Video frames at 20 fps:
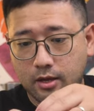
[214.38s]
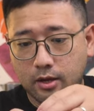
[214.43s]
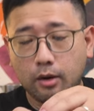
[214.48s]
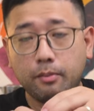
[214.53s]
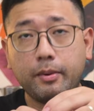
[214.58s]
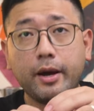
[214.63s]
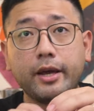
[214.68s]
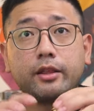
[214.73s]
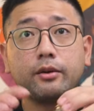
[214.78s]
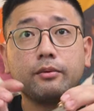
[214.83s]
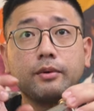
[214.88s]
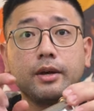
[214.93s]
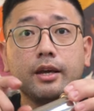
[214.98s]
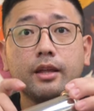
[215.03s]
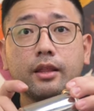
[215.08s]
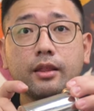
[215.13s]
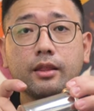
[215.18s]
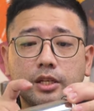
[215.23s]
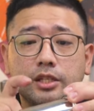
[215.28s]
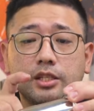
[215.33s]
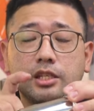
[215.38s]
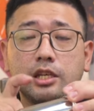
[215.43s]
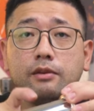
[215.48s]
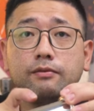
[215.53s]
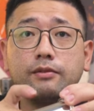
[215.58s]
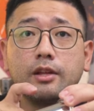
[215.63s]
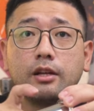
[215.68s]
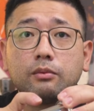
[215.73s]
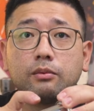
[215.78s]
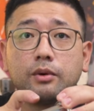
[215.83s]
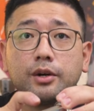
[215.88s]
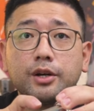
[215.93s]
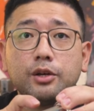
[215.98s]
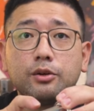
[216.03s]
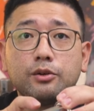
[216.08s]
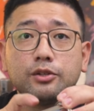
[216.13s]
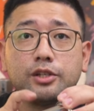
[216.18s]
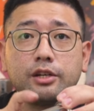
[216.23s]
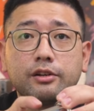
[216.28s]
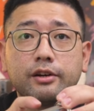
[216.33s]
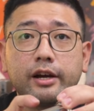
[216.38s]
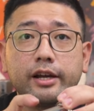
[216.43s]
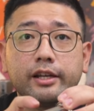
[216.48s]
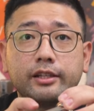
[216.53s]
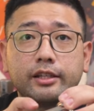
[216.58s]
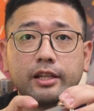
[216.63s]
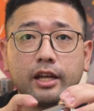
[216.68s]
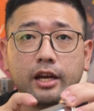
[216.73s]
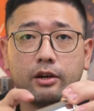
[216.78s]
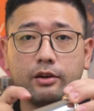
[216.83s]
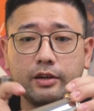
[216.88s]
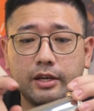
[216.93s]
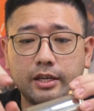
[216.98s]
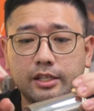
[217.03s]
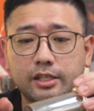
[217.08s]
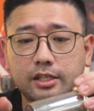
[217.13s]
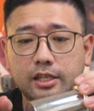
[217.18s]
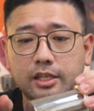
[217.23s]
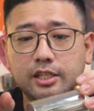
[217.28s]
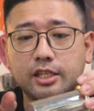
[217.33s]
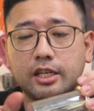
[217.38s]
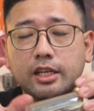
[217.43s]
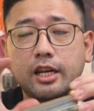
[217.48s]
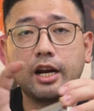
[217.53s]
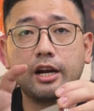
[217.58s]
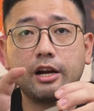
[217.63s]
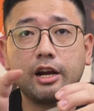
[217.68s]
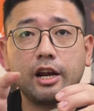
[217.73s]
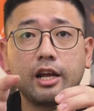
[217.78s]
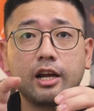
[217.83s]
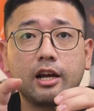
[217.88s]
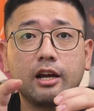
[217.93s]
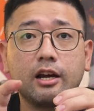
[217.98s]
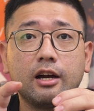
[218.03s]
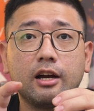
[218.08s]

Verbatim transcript: oh, by the way, the sieve that we're using right now is the generic